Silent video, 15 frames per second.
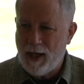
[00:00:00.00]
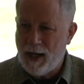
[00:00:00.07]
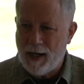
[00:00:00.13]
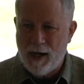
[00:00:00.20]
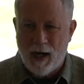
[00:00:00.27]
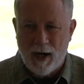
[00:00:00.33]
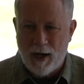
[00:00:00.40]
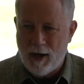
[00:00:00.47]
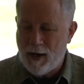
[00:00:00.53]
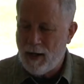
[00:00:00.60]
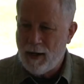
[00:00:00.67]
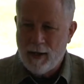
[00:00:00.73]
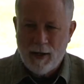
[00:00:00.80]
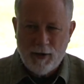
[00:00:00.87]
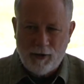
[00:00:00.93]
in our
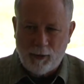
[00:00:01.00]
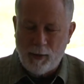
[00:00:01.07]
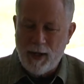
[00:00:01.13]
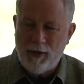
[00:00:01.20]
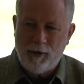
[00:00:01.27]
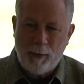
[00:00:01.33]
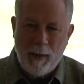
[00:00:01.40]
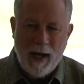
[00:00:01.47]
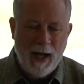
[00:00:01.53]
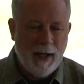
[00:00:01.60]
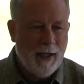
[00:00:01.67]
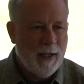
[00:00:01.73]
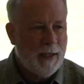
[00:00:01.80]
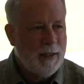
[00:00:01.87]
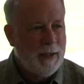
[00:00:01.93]
sweet
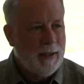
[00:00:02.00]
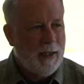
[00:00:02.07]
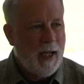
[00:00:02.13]
spot,